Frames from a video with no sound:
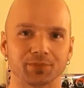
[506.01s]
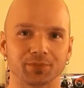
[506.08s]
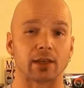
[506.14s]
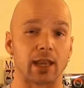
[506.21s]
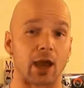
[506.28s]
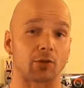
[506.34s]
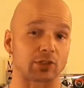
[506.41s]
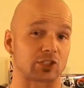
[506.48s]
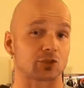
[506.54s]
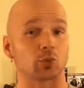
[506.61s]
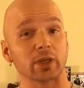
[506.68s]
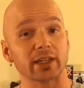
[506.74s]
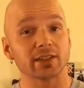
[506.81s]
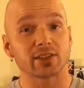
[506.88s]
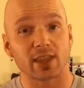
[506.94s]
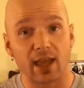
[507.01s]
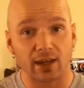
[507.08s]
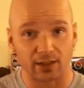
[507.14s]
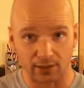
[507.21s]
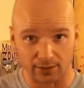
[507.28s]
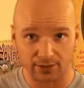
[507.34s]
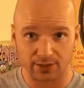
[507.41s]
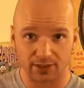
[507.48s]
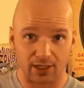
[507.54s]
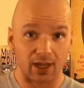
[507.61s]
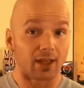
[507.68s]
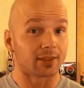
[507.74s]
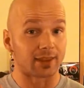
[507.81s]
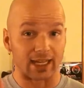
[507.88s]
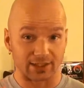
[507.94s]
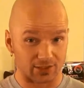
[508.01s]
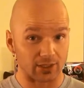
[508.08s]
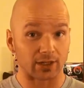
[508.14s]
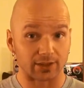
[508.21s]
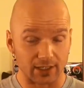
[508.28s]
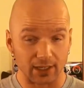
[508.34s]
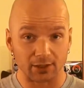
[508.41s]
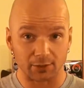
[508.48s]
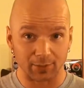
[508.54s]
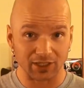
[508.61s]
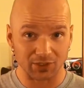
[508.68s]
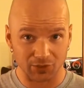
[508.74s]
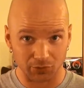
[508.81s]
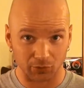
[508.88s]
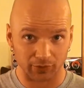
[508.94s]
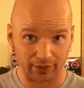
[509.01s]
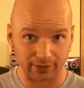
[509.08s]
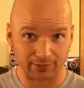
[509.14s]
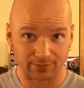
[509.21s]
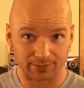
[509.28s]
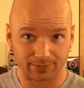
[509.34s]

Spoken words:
Now, as sweet as that is, that's not the end of my story.